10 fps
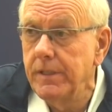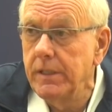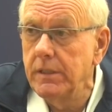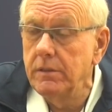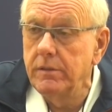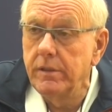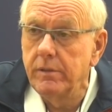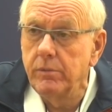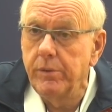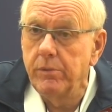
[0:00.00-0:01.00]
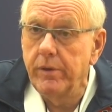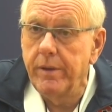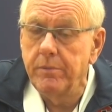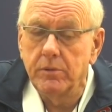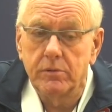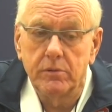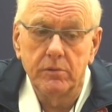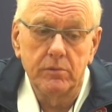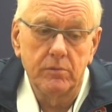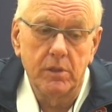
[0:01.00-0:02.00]
and that we were able
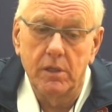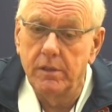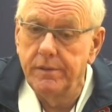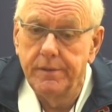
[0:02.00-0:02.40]
to